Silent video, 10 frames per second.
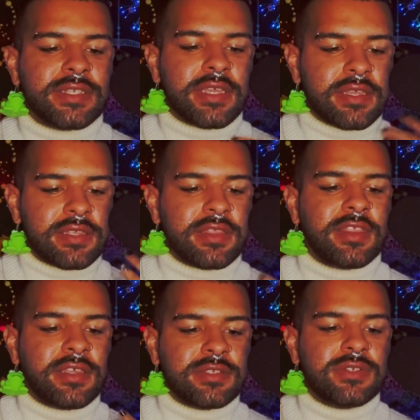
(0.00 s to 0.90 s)
like
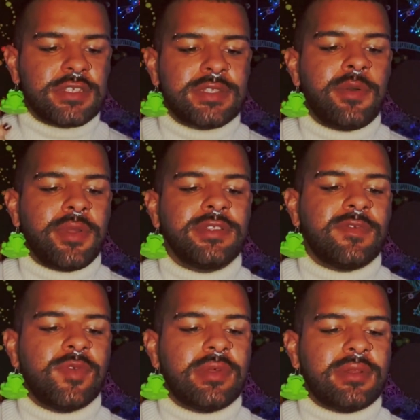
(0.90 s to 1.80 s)
things are just going to
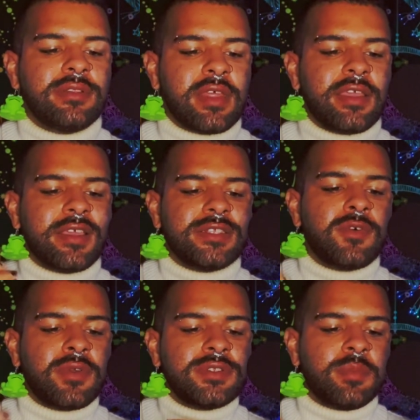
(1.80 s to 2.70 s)
feel like it's
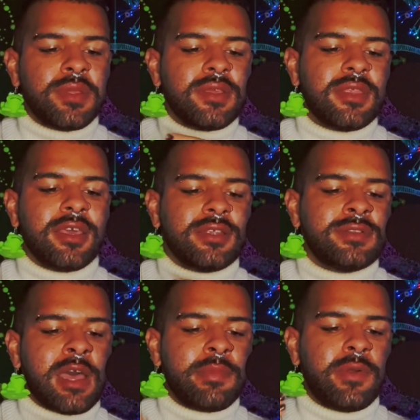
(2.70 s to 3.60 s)
going to be like a
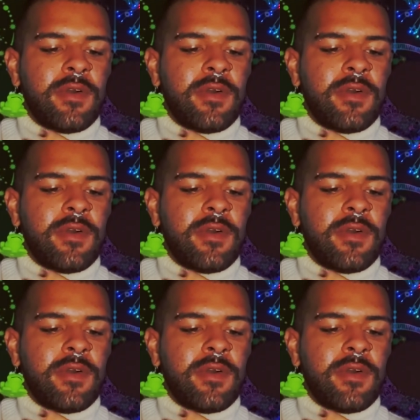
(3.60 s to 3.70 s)
domino